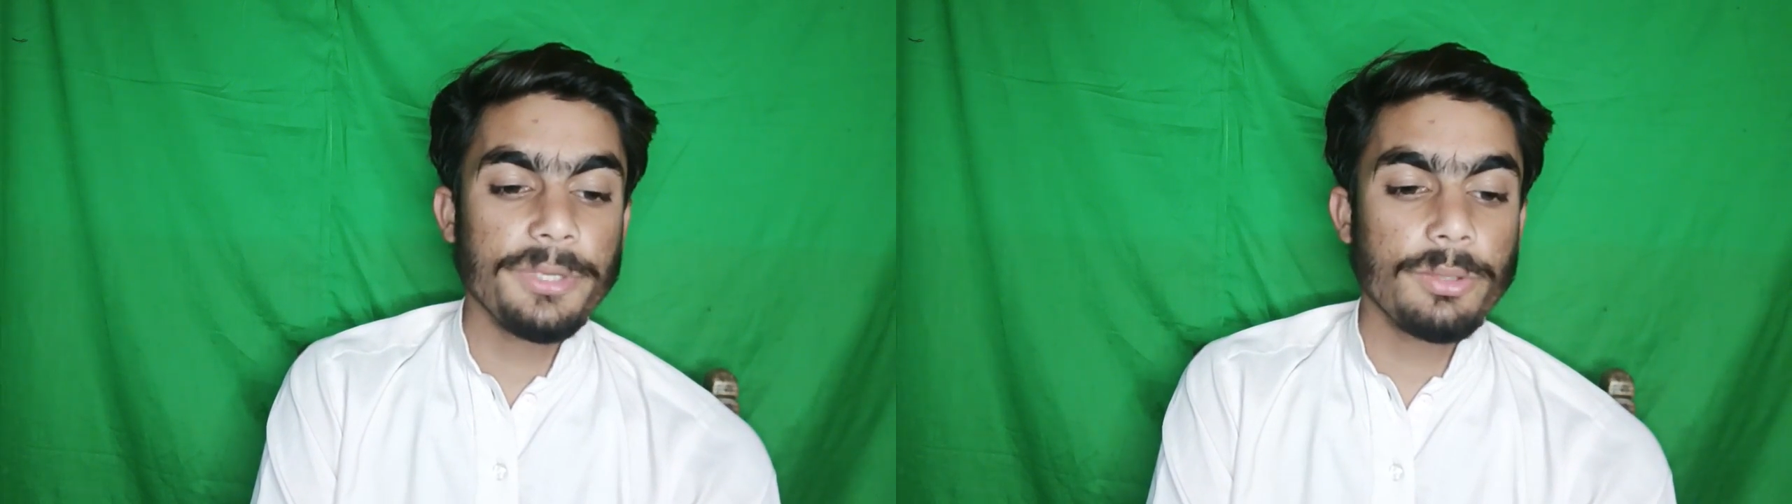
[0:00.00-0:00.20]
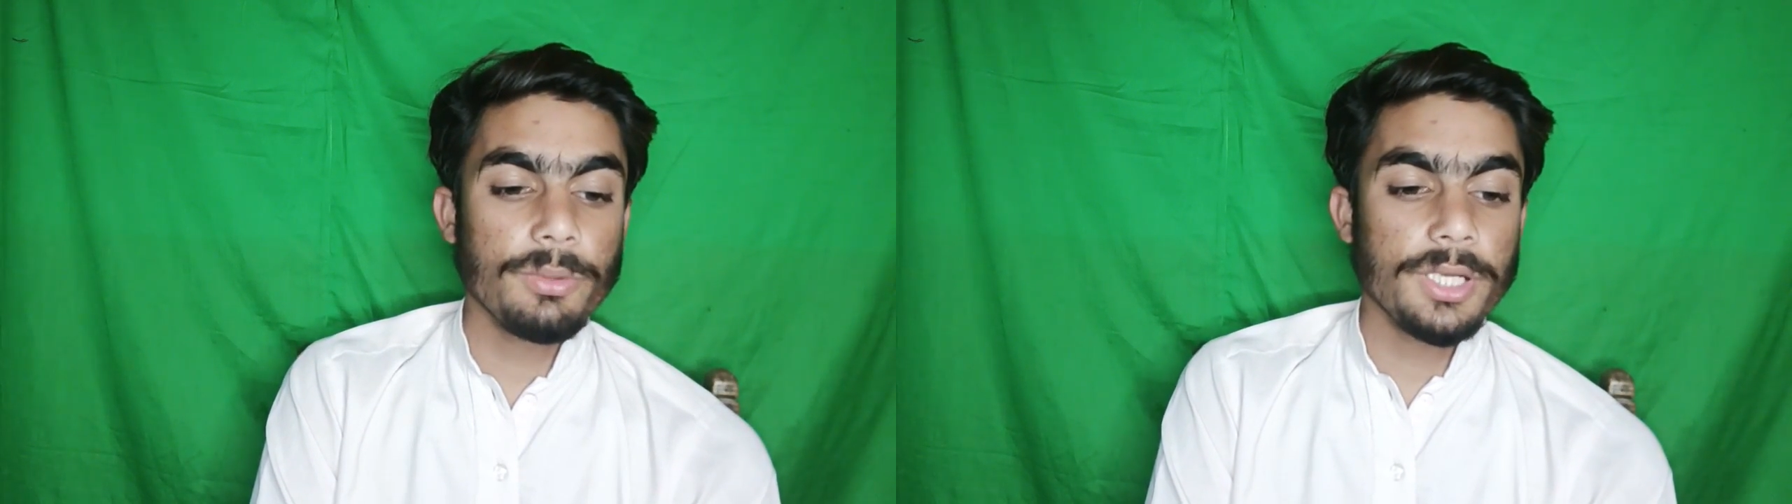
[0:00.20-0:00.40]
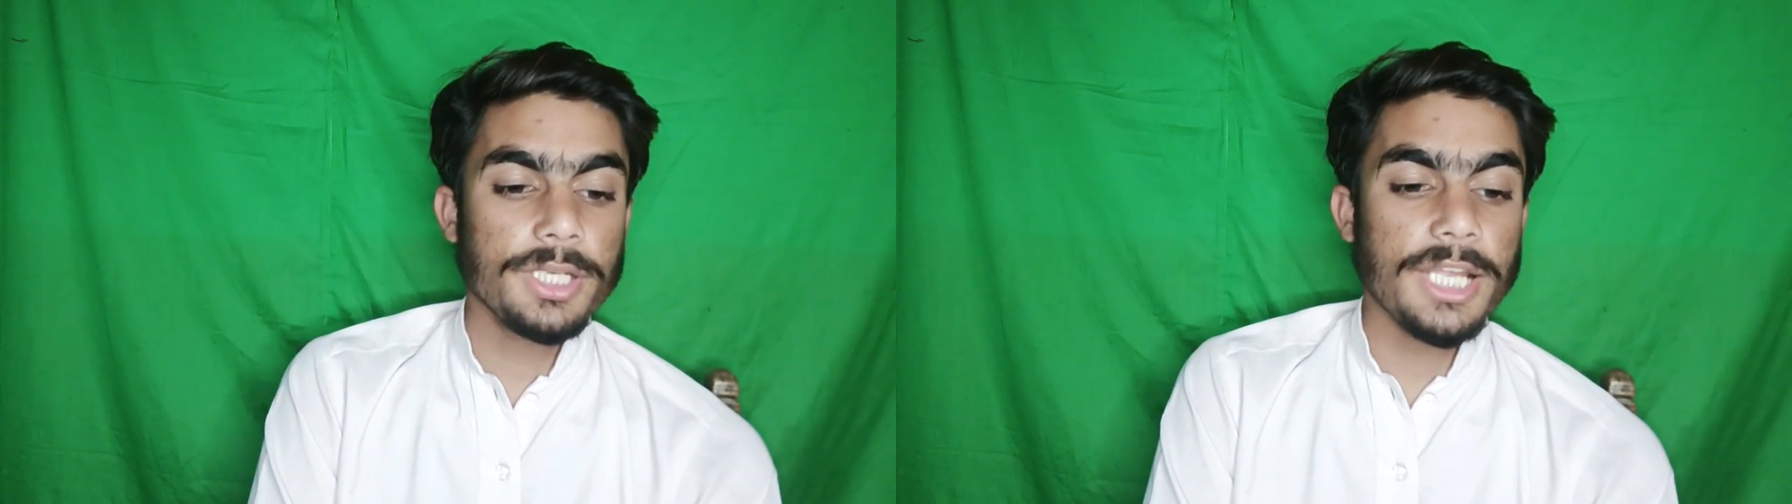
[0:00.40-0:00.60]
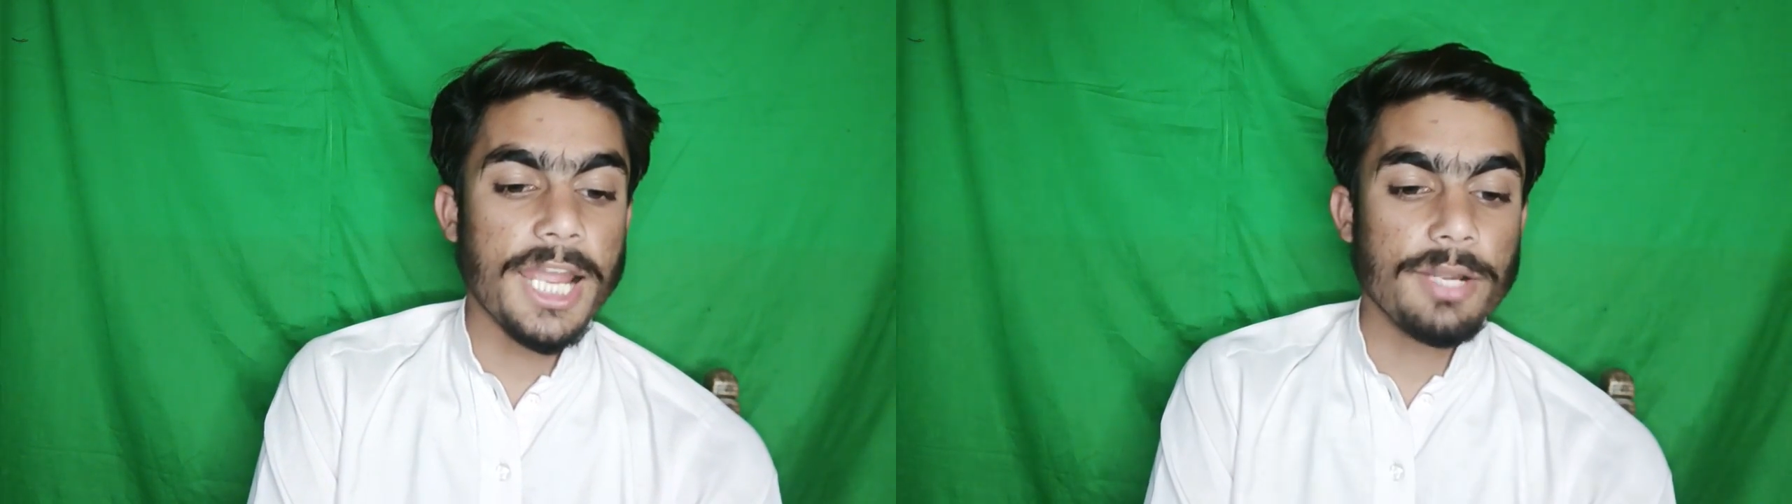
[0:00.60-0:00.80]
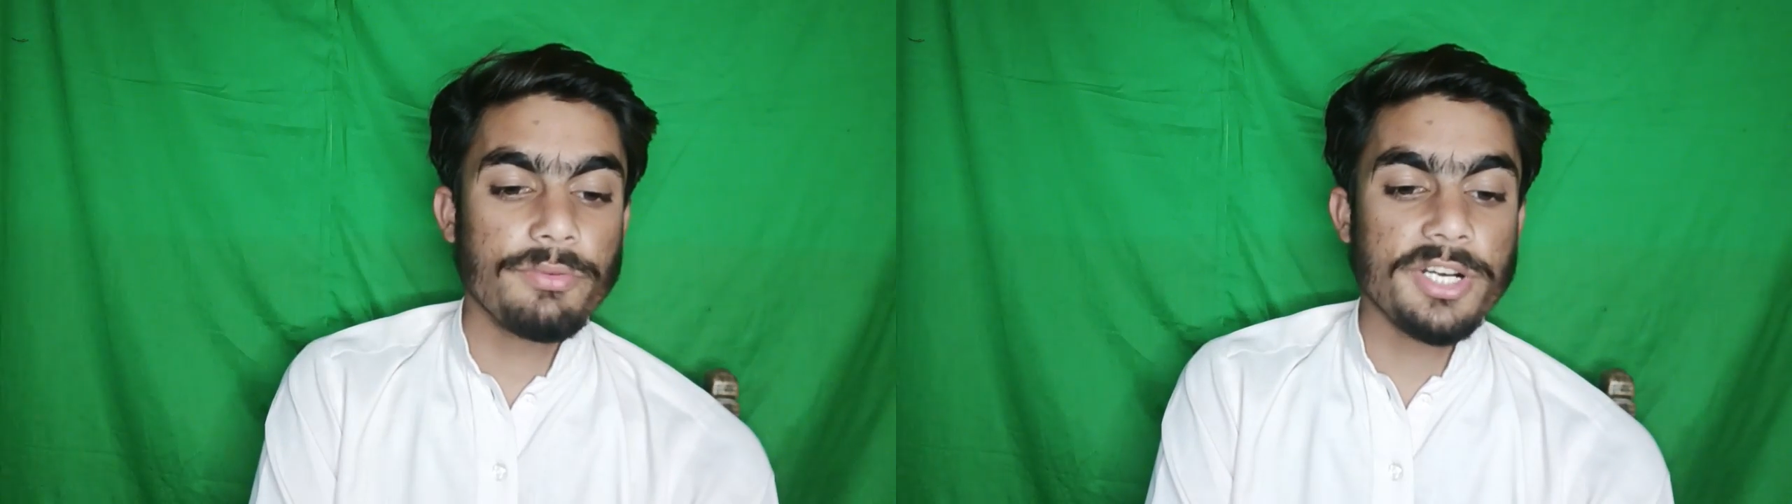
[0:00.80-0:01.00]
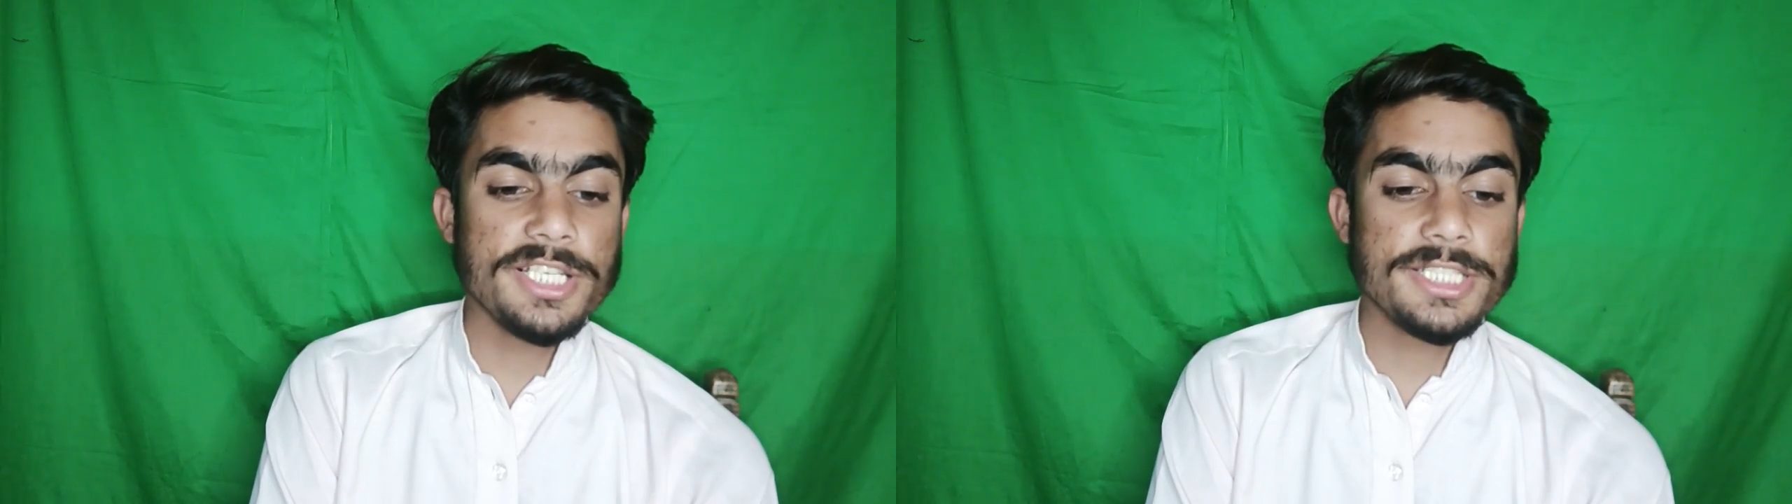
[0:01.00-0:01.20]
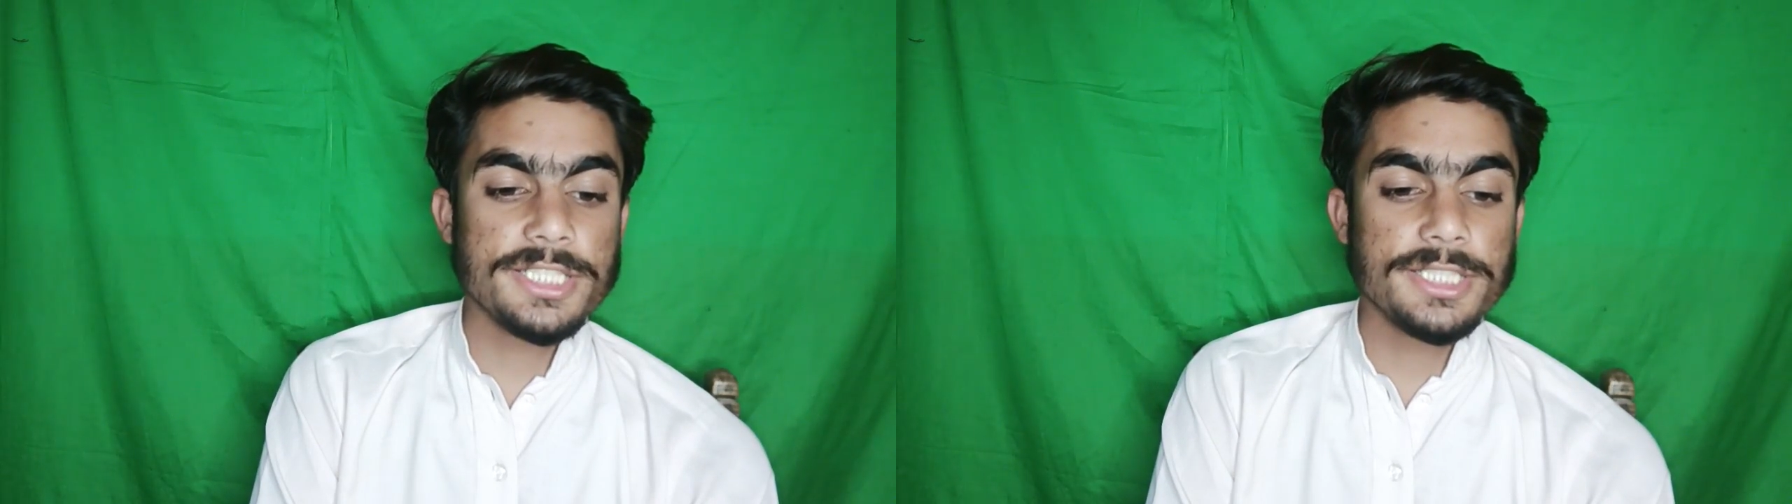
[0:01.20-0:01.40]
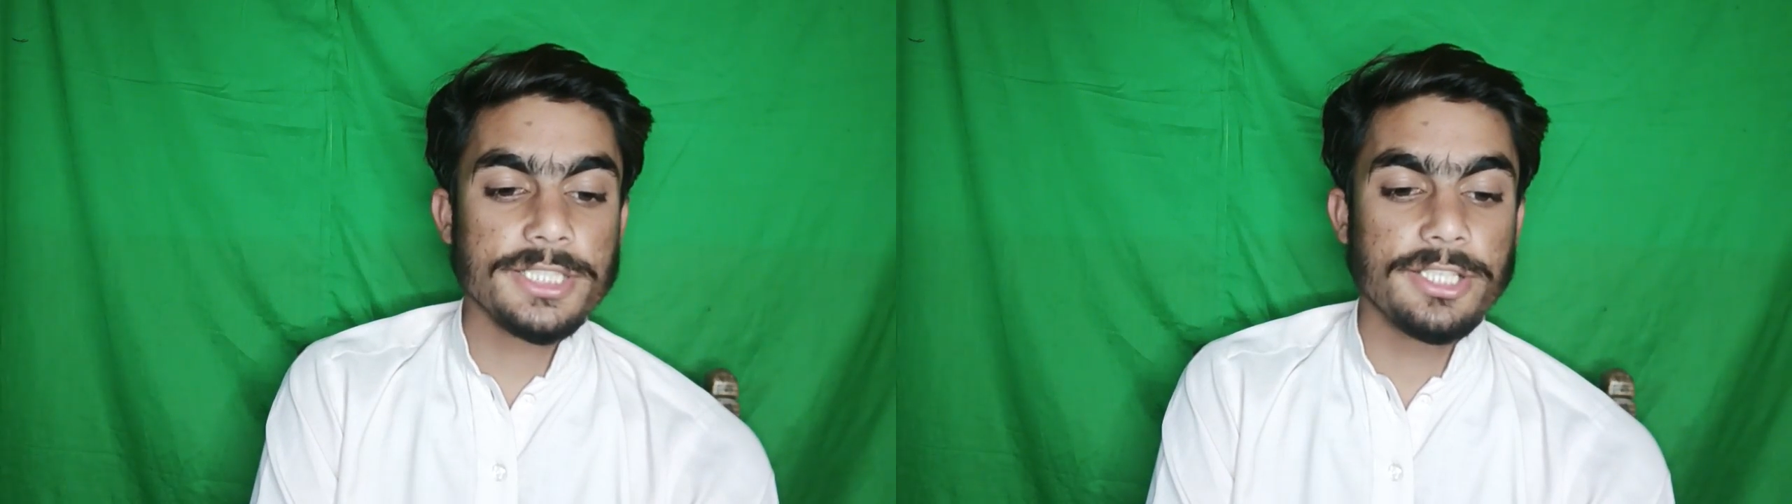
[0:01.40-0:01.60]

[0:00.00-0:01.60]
big one at first